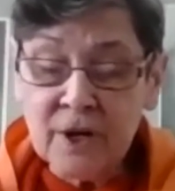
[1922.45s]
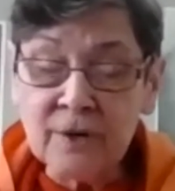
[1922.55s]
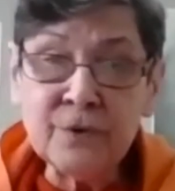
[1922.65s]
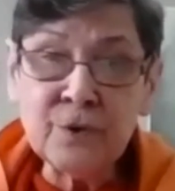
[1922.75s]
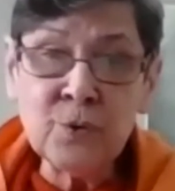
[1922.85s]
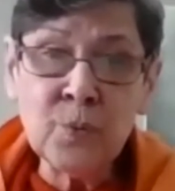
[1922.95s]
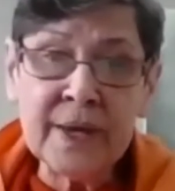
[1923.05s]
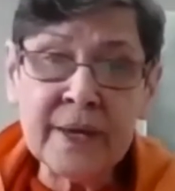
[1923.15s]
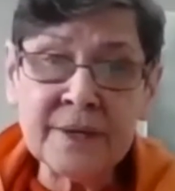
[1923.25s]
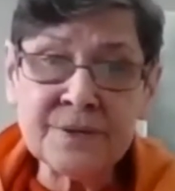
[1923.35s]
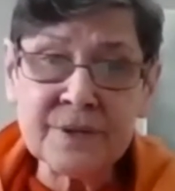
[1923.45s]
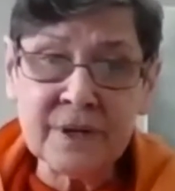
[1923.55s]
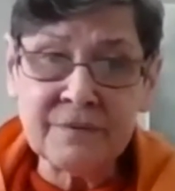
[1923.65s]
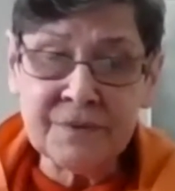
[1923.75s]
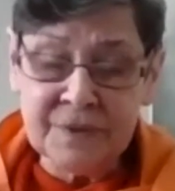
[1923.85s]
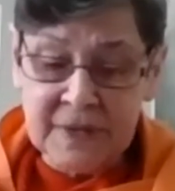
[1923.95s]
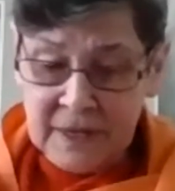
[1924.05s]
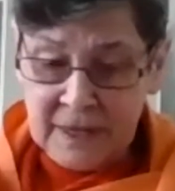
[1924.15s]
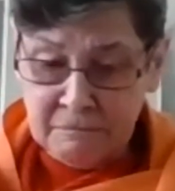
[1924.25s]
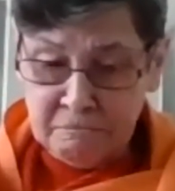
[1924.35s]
of new ways of thinking.